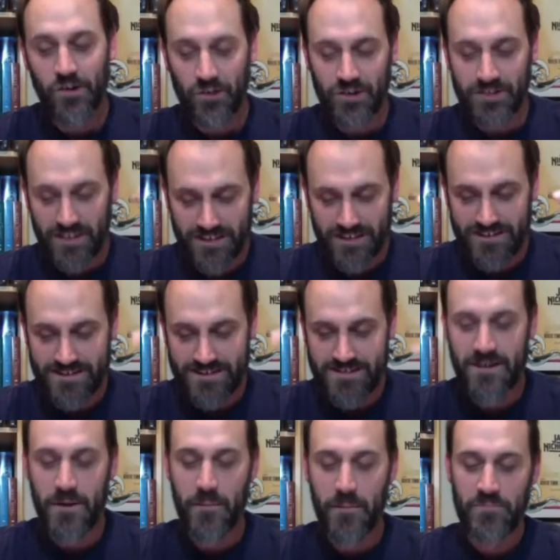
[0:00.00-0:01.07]

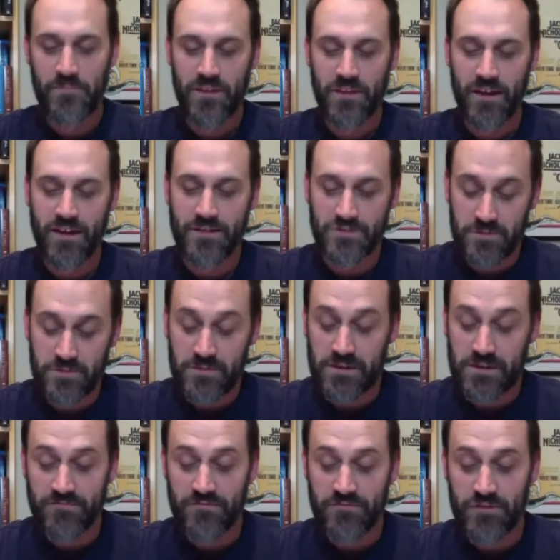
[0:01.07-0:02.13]
Nuts, Doomed and
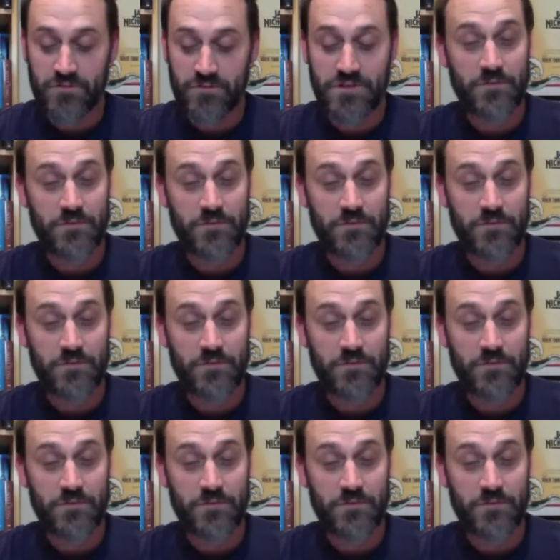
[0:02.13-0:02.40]
Confused,